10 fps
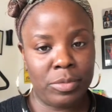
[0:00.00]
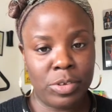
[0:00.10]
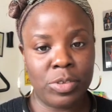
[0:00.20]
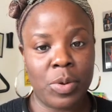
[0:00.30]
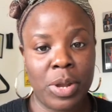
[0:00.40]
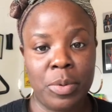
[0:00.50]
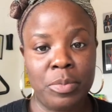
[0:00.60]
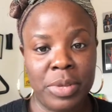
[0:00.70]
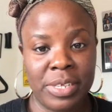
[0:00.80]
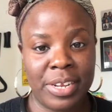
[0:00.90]
just so I
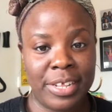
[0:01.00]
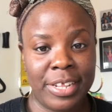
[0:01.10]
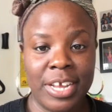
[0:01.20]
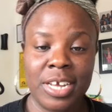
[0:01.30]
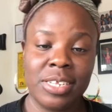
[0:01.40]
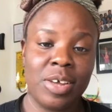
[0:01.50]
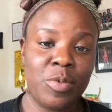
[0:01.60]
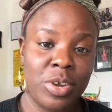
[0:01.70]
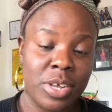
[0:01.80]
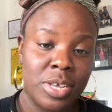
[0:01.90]
don't miss anything because I
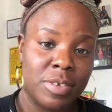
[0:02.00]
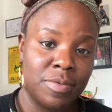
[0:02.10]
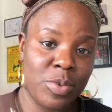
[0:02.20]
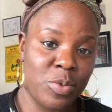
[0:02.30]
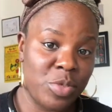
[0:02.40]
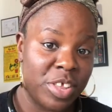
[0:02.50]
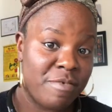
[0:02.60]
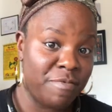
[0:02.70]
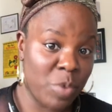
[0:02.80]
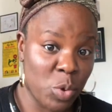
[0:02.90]
want to give you the
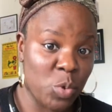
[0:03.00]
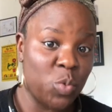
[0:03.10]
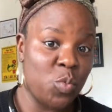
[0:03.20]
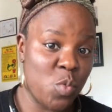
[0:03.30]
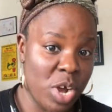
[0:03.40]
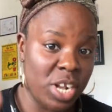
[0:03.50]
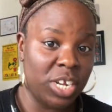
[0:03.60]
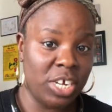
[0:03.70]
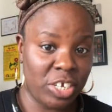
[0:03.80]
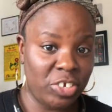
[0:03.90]
full
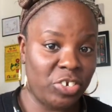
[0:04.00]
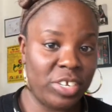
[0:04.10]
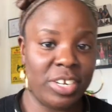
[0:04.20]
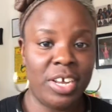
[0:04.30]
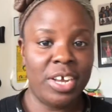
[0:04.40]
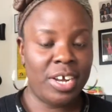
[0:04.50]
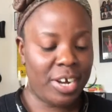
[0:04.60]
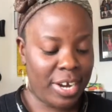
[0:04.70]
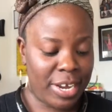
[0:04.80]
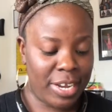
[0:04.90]
100.
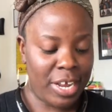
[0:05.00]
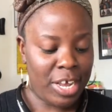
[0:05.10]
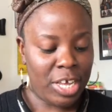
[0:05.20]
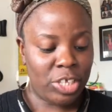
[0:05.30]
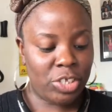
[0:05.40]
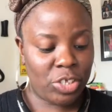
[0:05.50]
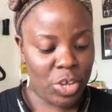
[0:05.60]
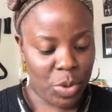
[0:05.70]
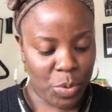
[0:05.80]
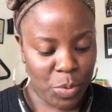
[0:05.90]
Alright,
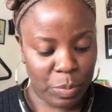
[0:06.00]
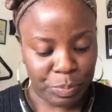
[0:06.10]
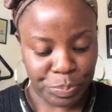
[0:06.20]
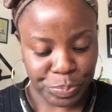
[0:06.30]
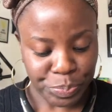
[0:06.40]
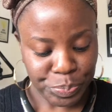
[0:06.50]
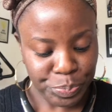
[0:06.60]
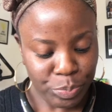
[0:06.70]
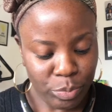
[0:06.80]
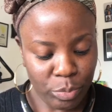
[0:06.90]
so
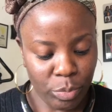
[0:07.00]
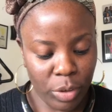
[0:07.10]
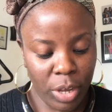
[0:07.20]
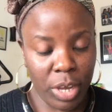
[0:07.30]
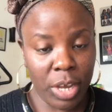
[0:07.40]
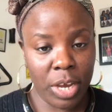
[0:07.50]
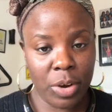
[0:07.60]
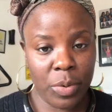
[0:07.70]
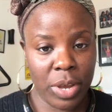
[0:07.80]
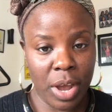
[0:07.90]

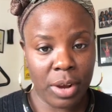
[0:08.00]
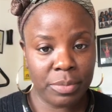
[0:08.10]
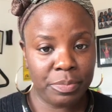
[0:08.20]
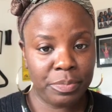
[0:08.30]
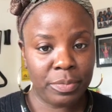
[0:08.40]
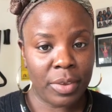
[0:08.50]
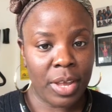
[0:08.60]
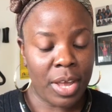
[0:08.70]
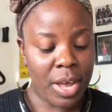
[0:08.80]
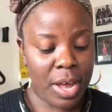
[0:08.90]
here we
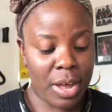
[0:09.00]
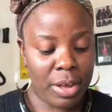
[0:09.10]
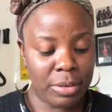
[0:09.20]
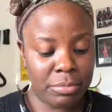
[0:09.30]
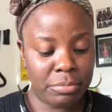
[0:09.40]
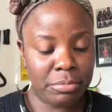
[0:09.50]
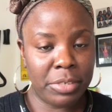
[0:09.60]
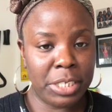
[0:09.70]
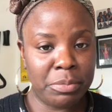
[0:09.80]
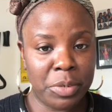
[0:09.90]
are.
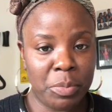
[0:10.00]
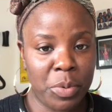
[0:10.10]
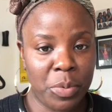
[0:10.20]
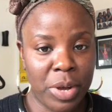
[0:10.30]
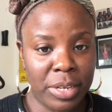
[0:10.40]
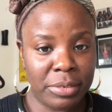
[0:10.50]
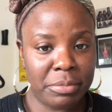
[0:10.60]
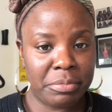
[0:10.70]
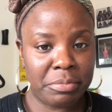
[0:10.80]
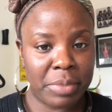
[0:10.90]
Tip number one,
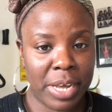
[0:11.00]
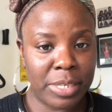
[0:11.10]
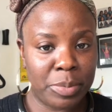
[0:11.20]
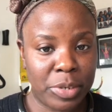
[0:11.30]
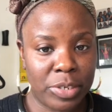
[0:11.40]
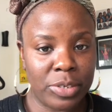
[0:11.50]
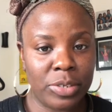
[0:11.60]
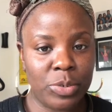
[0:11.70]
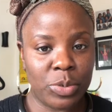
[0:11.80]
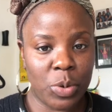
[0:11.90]
passports.
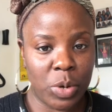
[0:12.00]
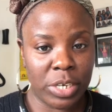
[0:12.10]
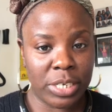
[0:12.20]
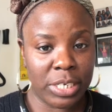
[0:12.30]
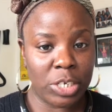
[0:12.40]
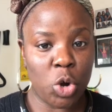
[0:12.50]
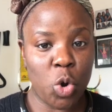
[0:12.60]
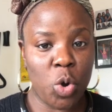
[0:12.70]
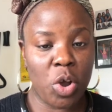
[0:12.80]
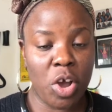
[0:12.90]
You're going to need
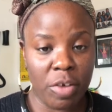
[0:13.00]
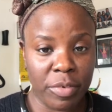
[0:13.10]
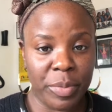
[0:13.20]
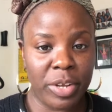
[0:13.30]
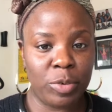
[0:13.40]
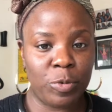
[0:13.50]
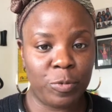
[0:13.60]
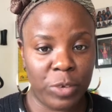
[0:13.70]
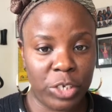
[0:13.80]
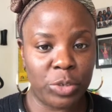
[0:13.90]
government
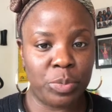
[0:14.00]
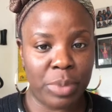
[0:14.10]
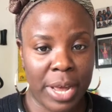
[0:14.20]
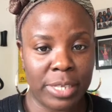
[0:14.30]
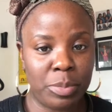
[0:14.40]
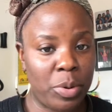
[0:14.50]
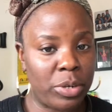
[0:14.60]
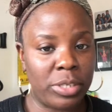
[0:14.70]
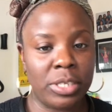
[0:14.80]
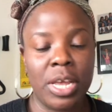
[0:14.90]
official
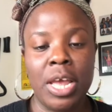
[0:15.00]
passports